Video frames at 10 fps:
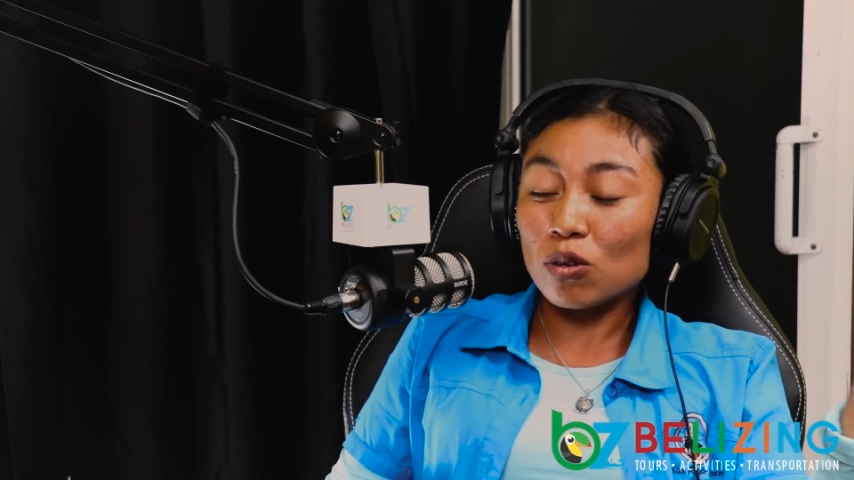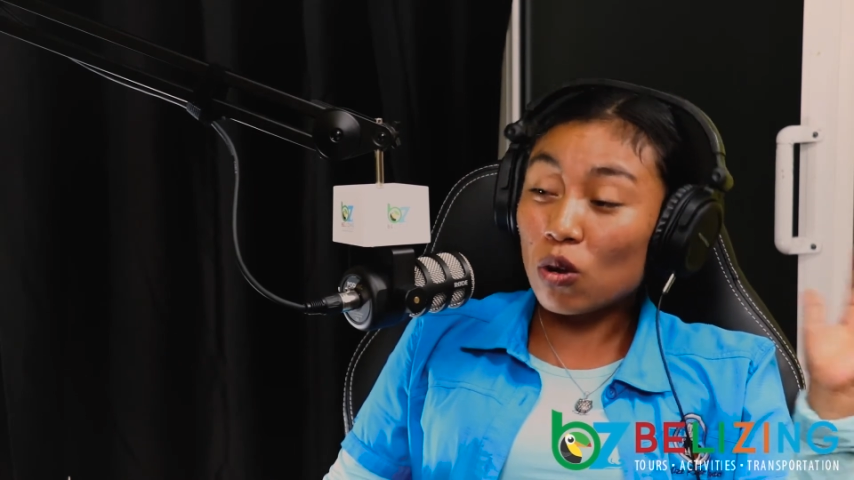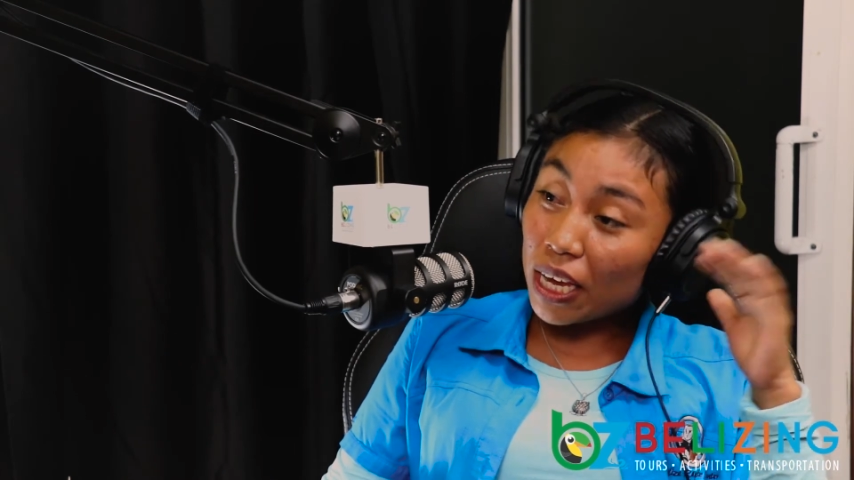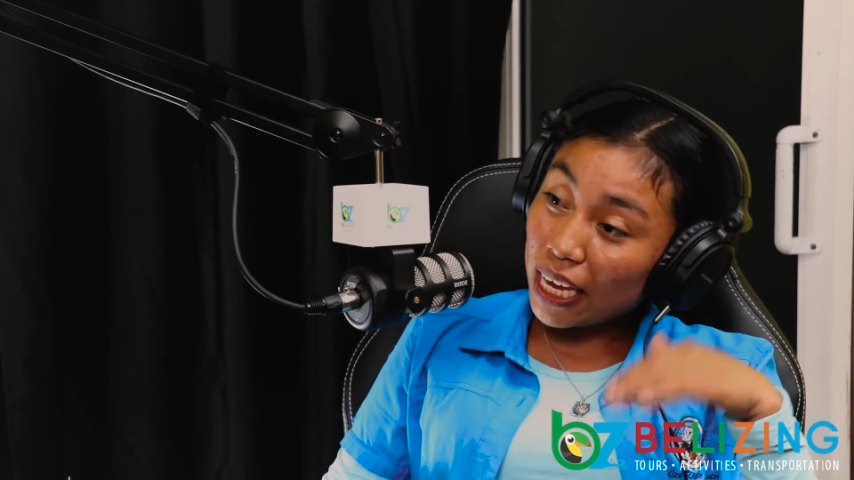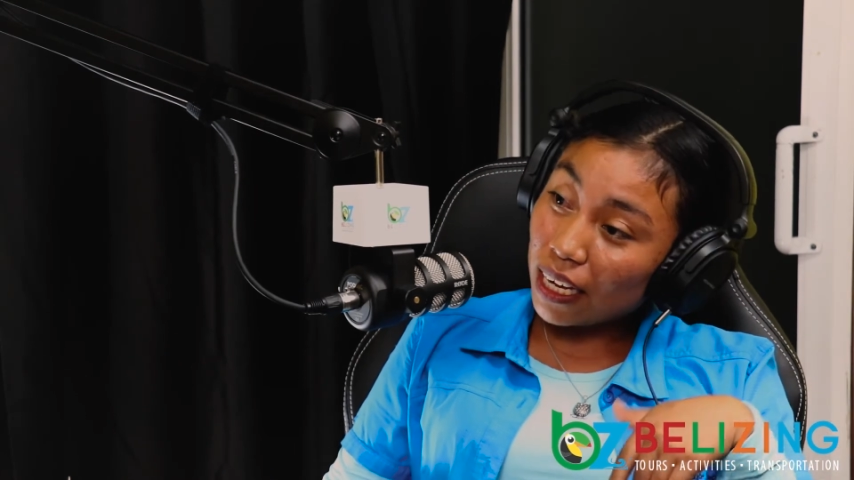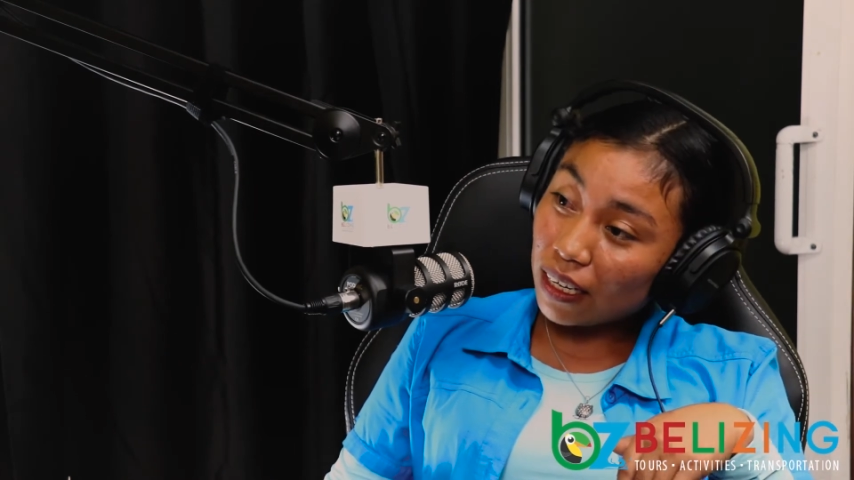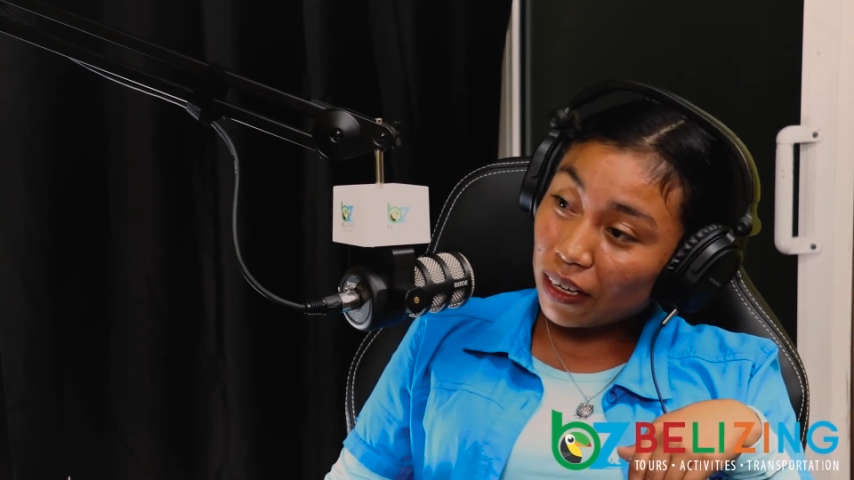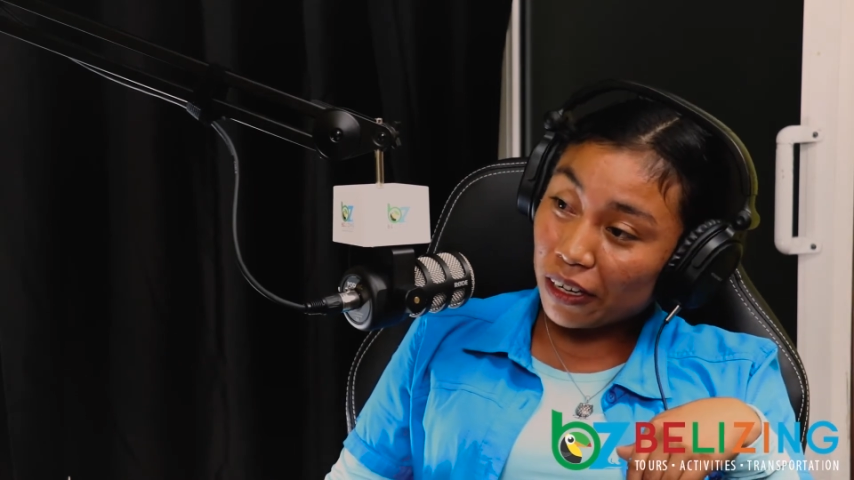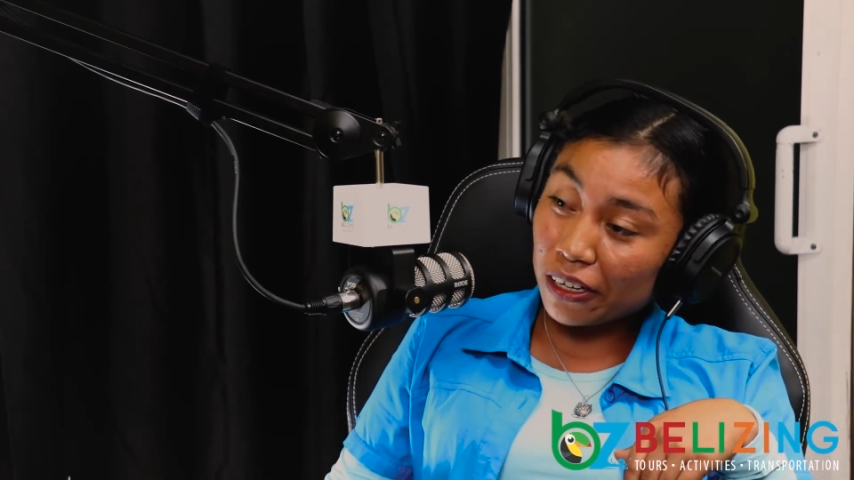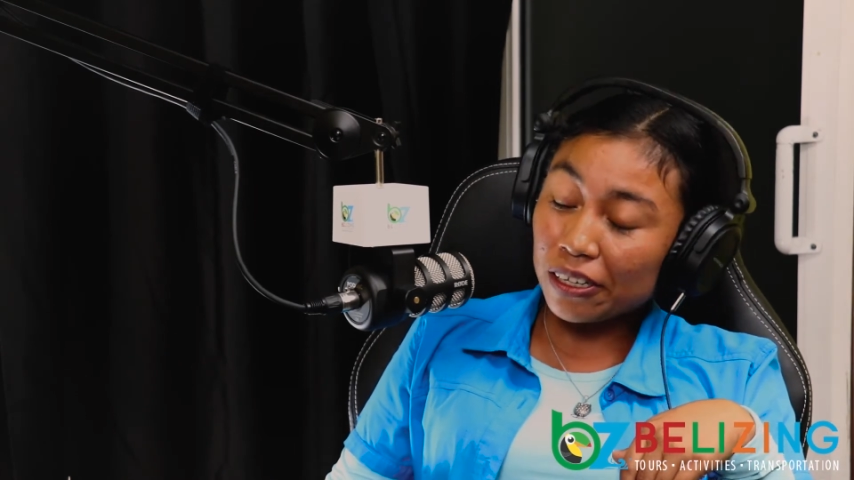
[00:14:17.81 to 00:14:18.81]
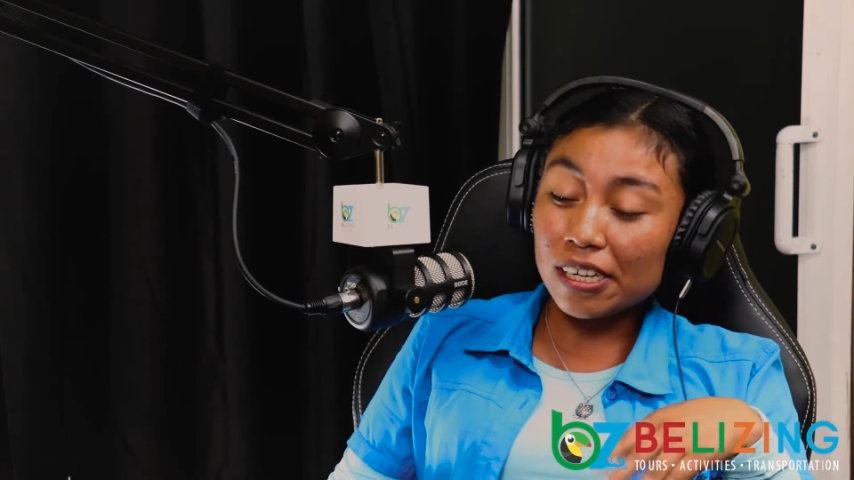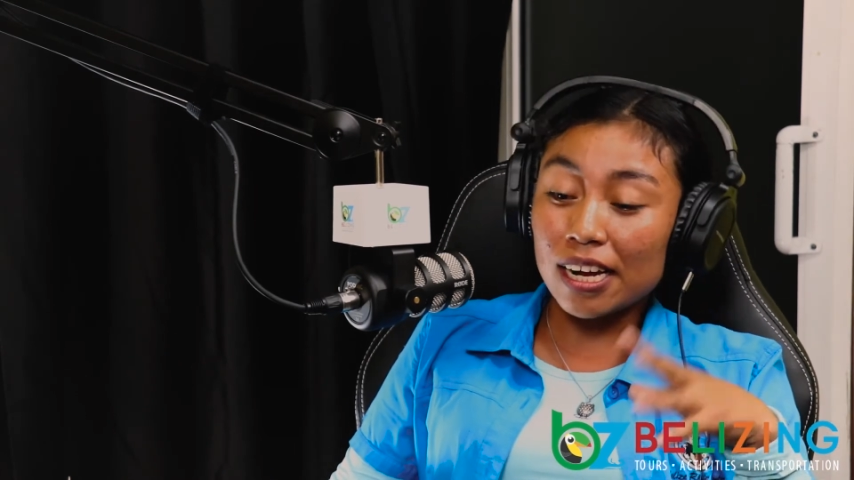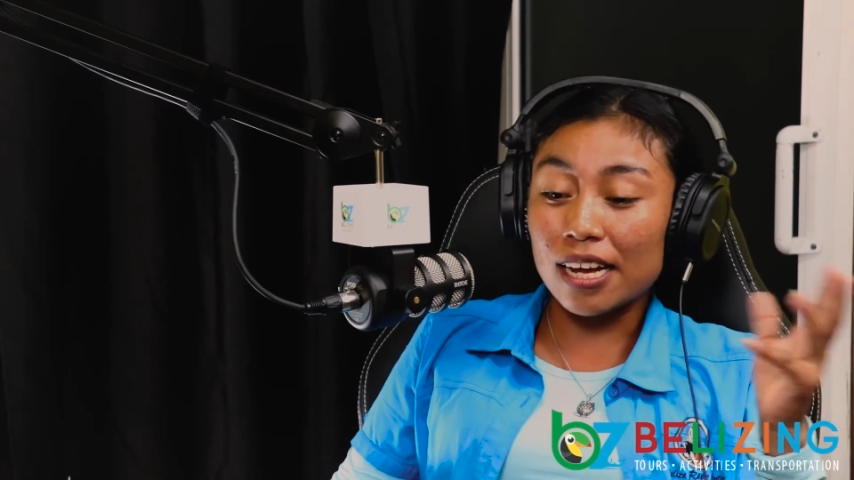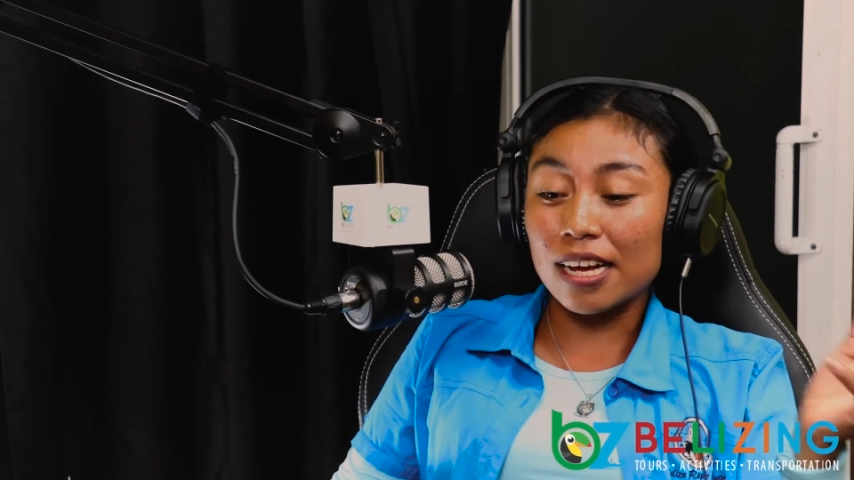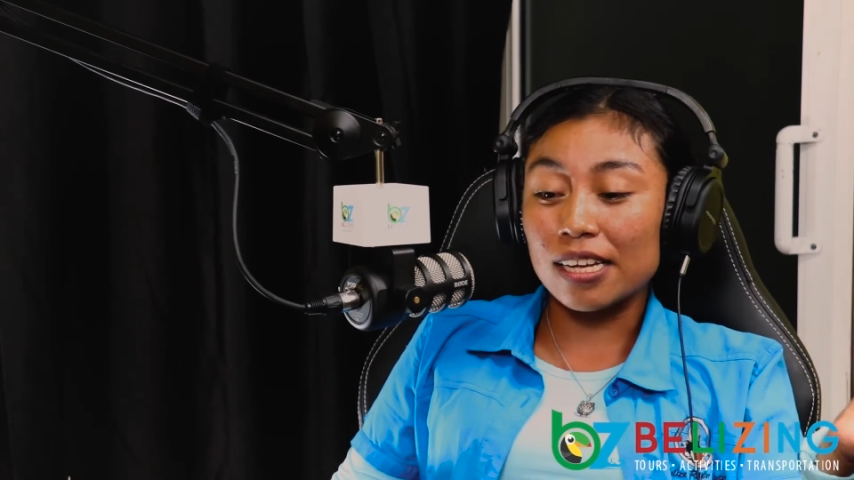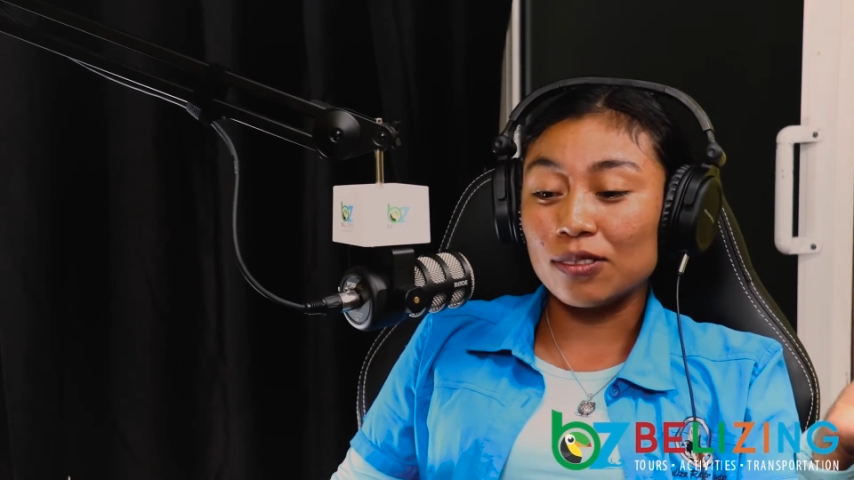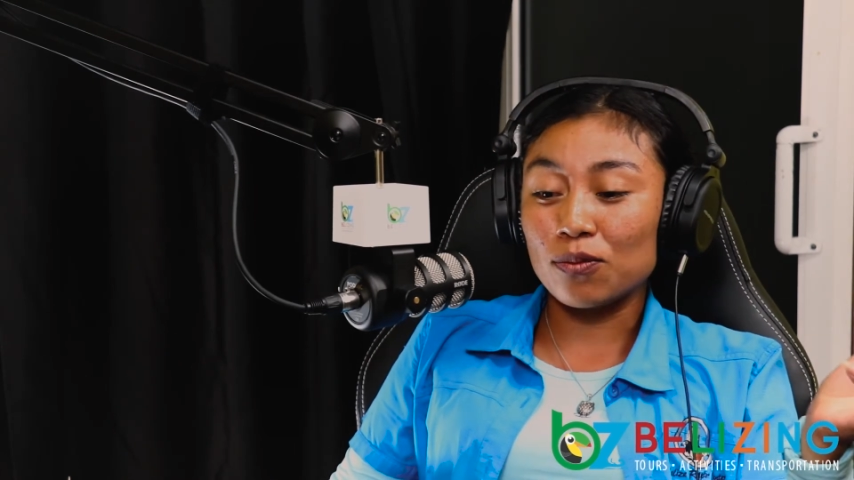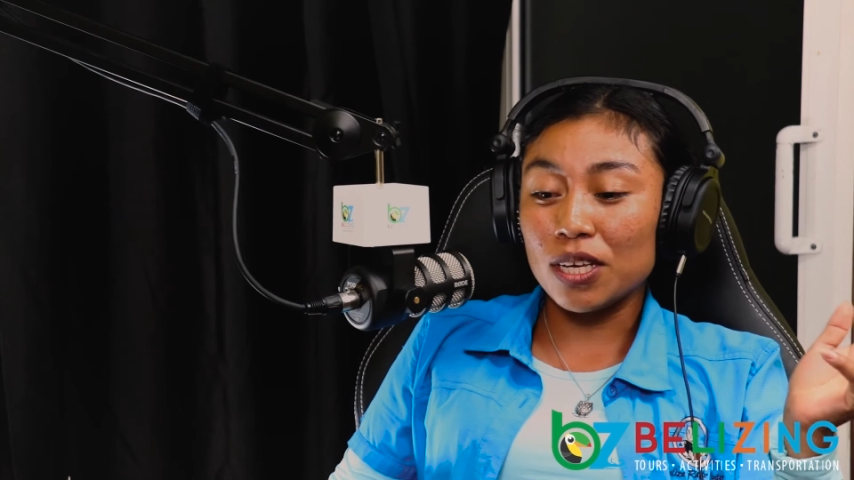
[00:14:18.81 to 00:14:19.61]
located her and